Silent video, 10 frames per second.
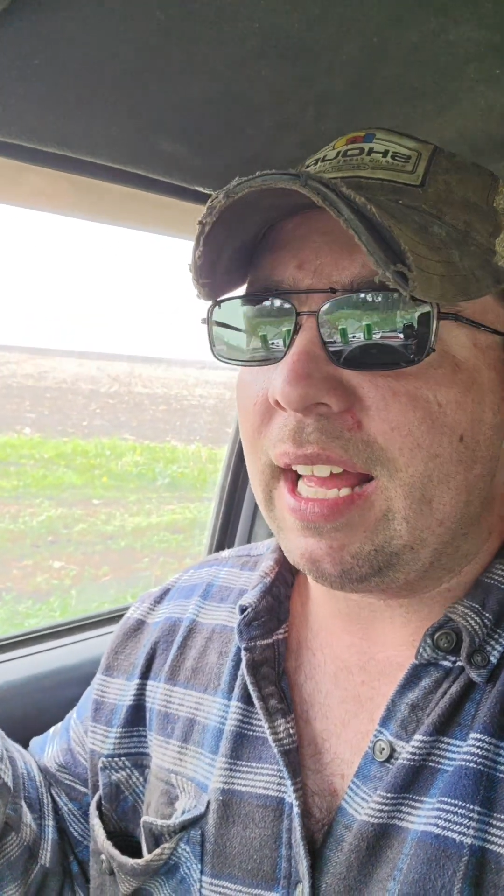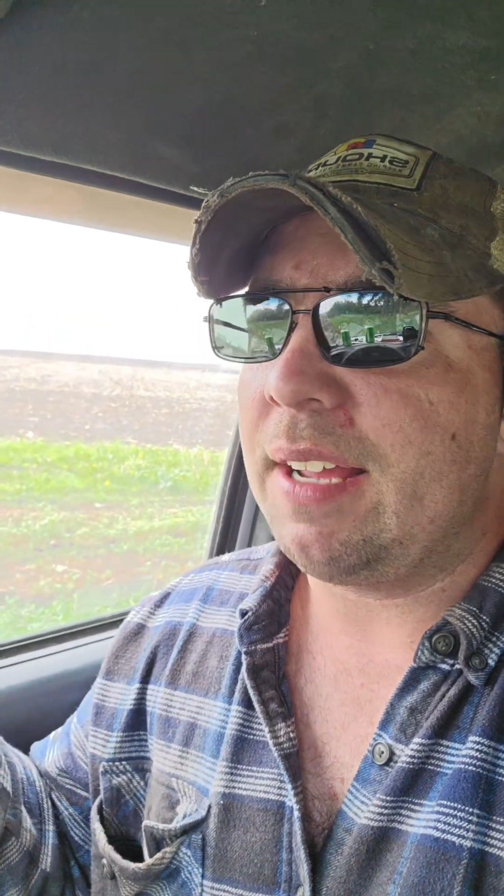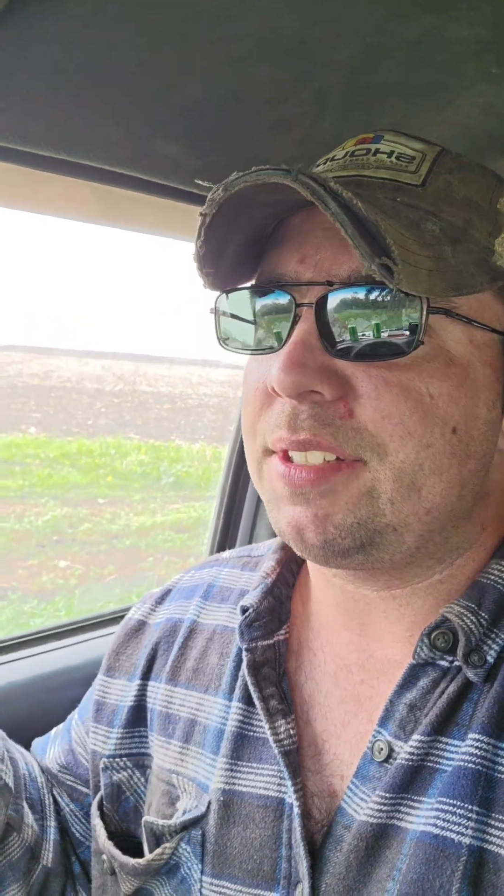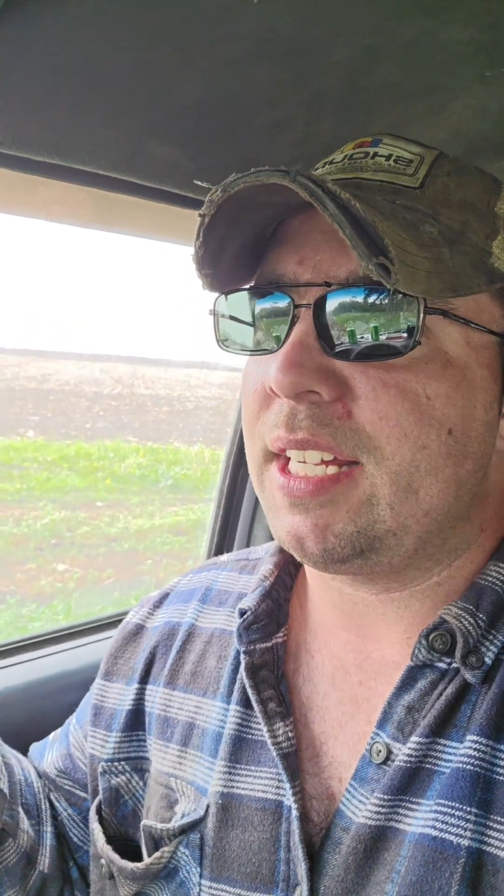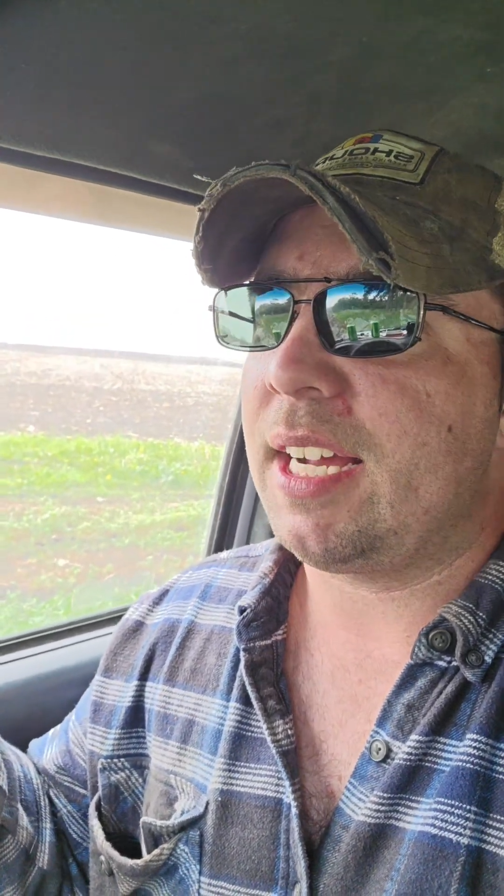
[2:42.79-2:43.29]

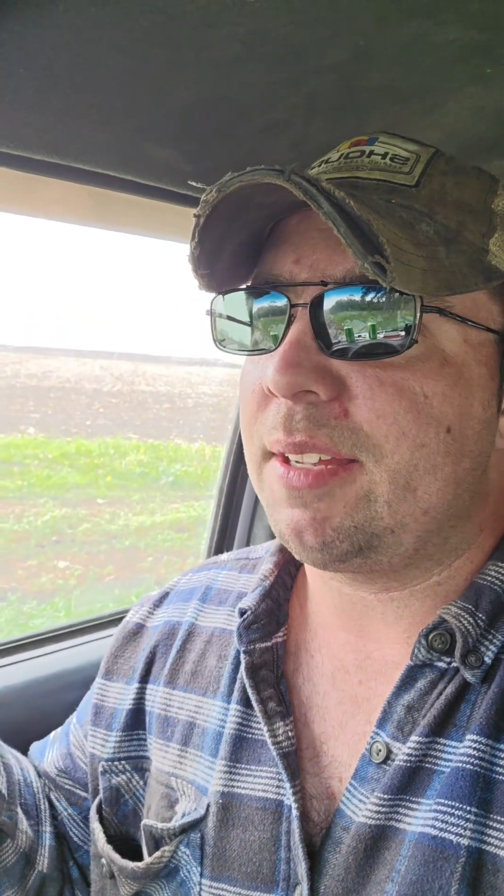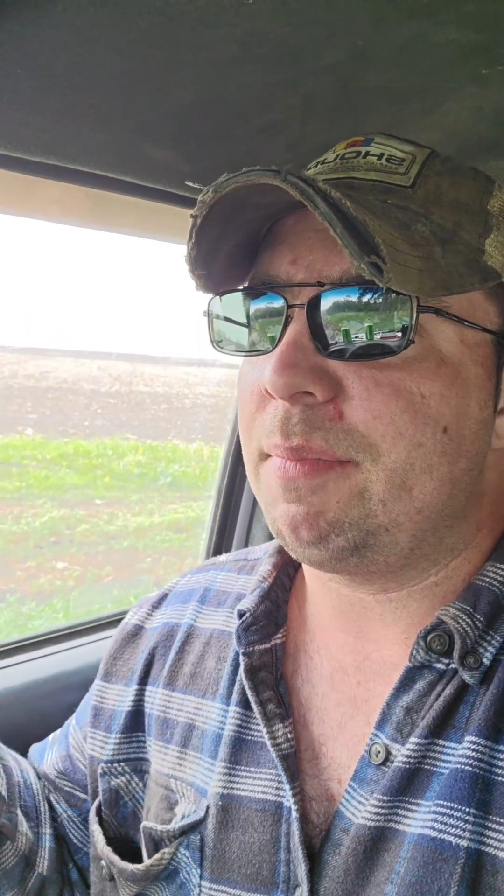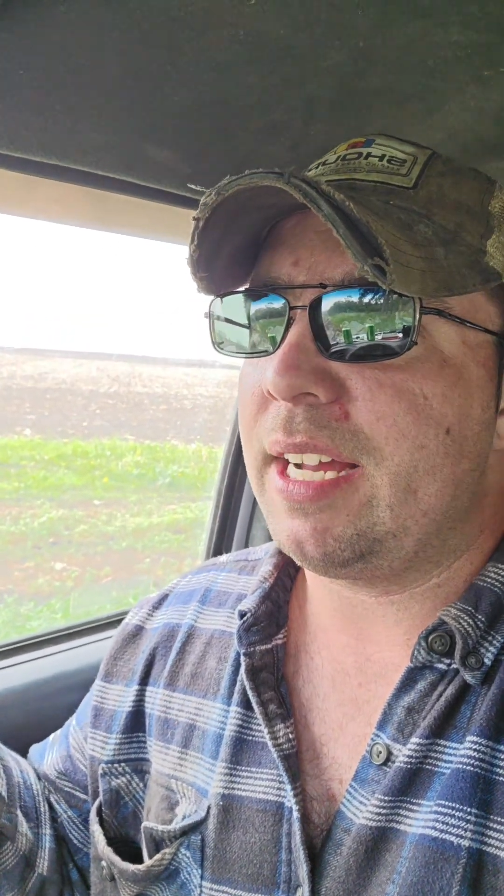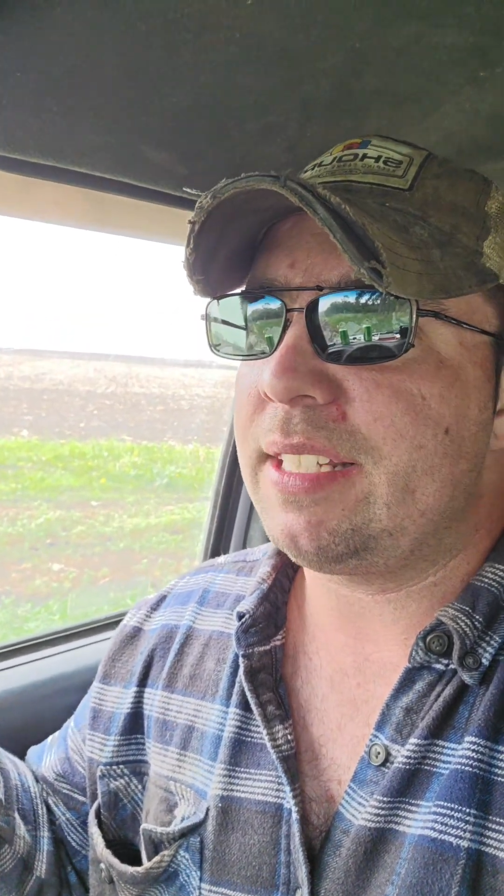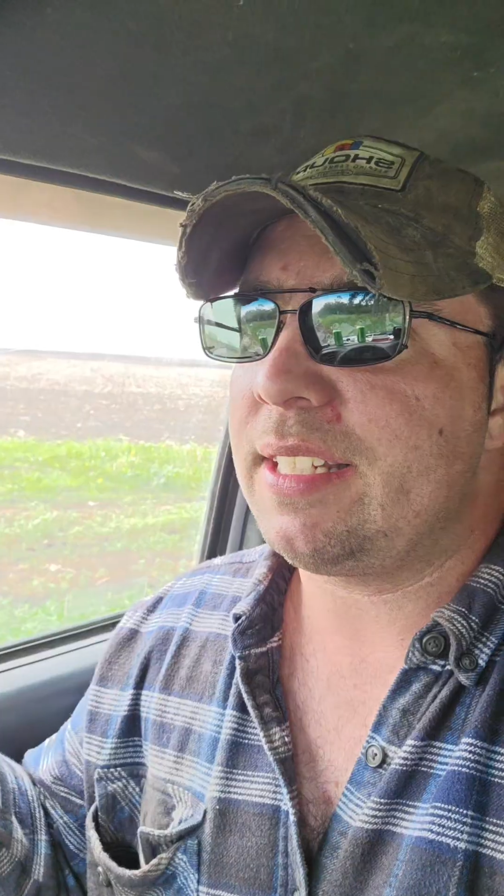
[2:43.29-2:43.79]
livestock in
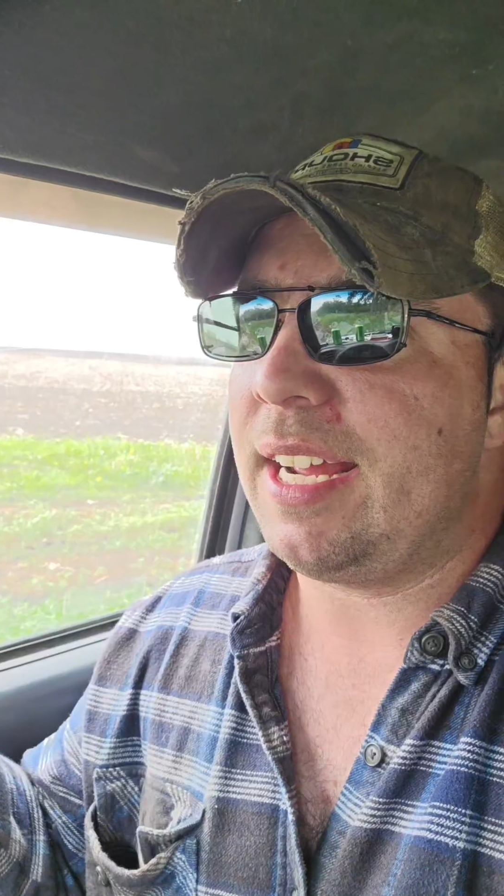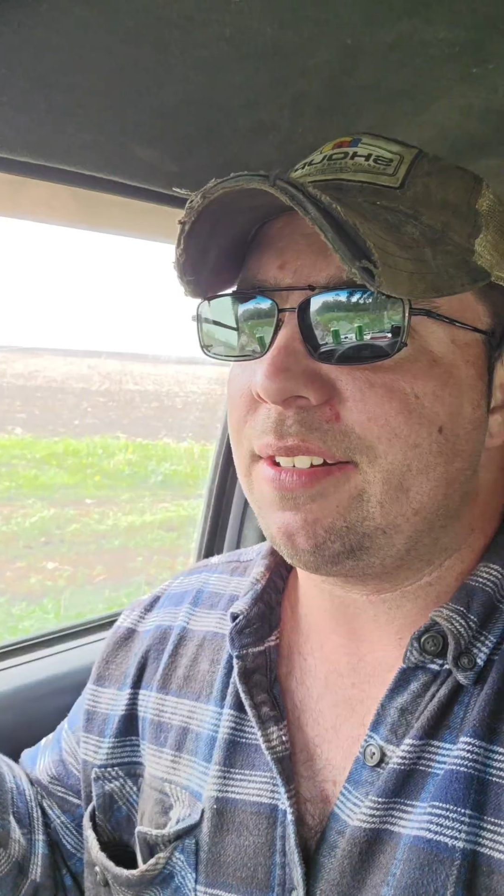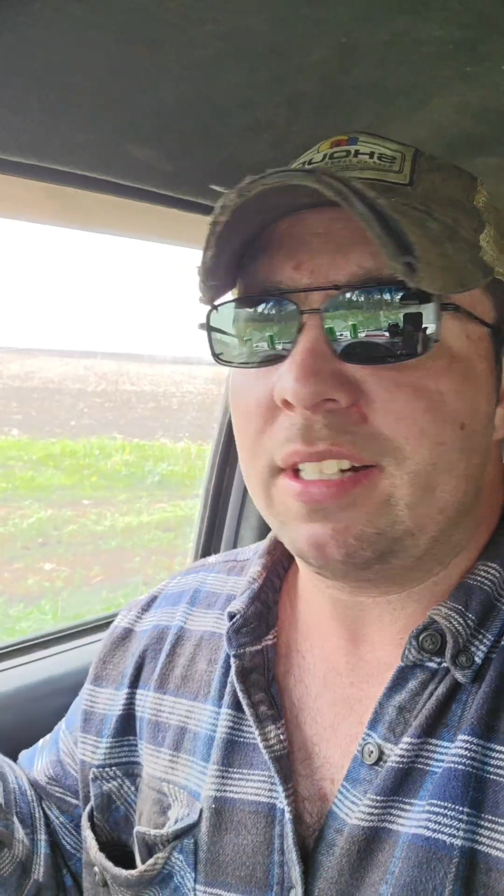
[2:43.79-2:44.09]
my state,